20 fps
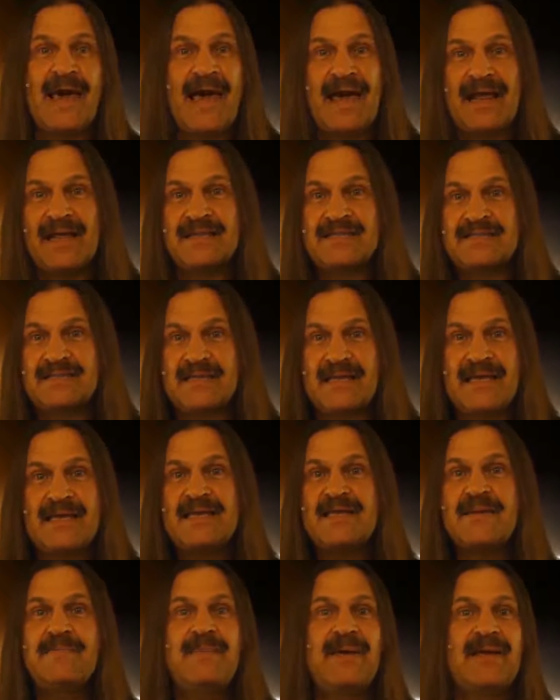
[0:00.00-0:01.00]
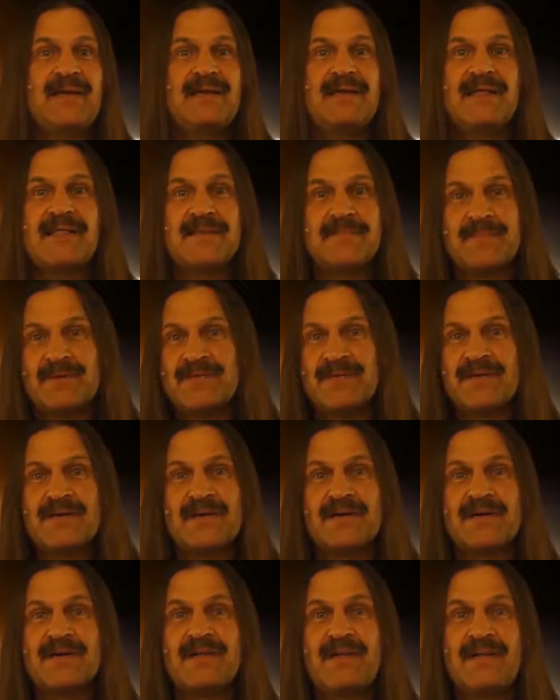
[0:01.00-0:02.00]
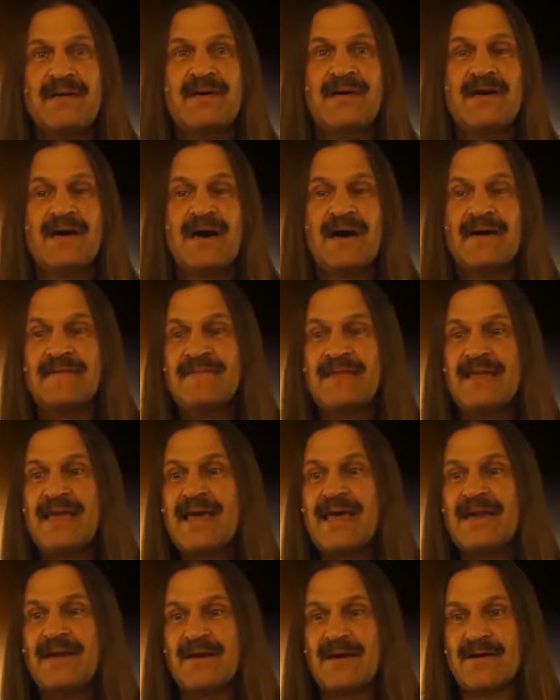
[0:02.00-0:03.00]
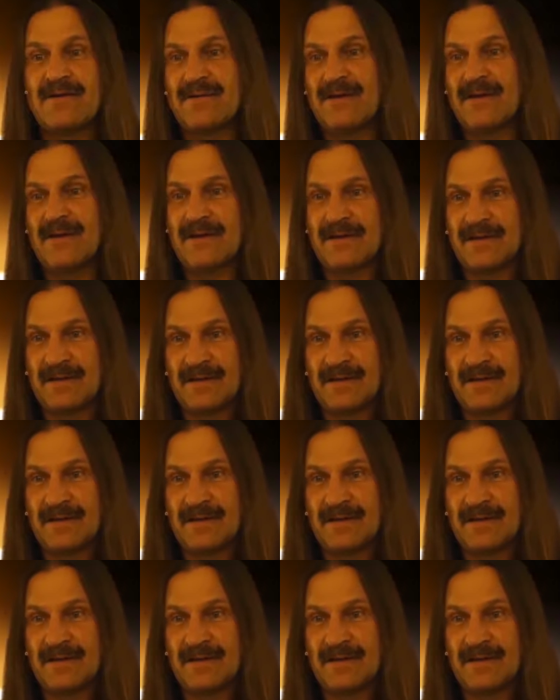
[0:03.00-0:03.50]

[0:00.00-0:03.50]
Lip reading: and it's independent of the material of the anode.